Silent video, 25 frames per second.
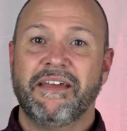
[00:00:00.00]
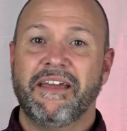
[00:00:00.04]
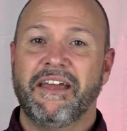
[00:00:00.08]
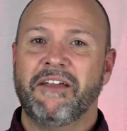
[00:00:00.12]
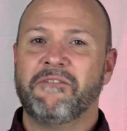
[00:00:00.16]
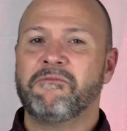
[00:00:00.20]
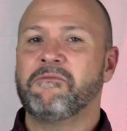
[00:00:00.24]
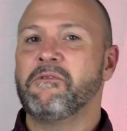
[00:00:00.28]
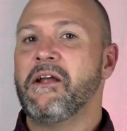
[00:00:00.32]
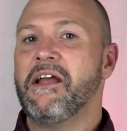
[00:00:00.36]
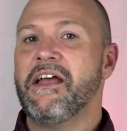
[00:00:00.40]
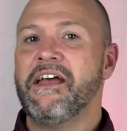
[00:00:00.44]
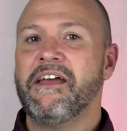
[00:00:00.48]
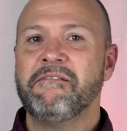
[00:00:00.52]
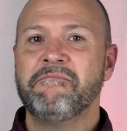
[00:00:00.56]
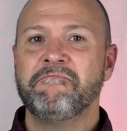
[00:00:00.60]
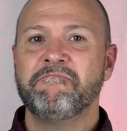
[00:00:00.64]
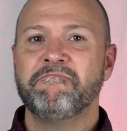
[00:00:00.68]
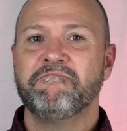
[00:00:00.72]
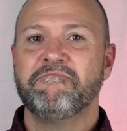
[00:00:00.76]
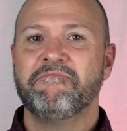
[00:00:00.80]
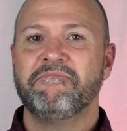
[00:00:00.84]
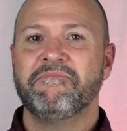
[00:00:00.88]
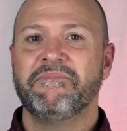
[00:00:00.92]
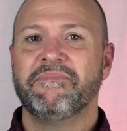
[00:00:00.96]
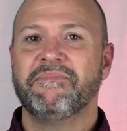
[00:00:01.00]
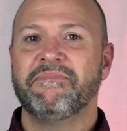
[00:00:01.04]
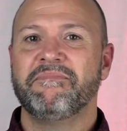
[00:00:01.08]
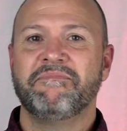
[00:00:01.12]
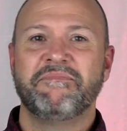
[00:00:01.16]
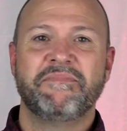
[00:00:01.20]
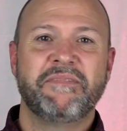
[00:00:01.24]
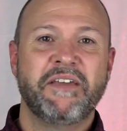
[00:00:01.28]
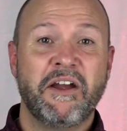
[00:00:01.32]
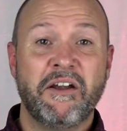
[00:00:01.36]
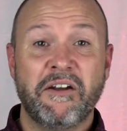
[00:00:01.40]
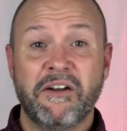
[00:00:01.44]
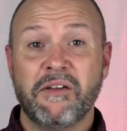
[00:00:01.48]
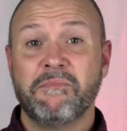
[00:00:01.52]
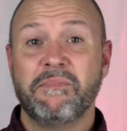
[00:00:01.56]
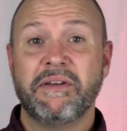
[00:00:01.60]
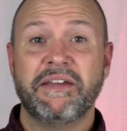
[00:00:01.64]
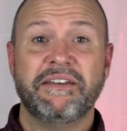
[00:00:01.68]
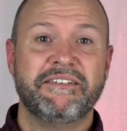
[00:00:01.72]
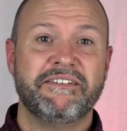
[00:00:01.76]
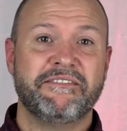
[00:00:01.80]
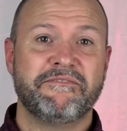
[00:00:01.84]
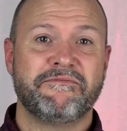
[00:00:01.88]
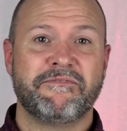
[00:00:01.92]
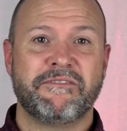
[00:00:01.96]
It read, "Dare to
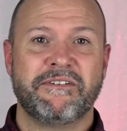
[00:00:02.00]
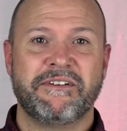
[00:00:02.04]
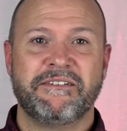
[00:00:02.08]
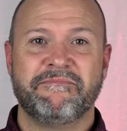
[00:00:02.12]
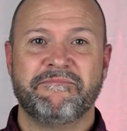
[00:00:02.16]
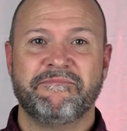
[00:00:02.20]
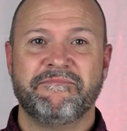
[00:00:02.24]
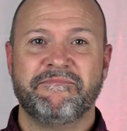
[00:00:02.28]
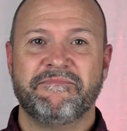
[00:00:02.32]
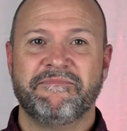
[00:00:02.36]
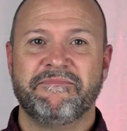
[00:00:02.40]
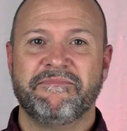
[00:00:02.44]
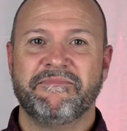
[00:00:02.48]
be different,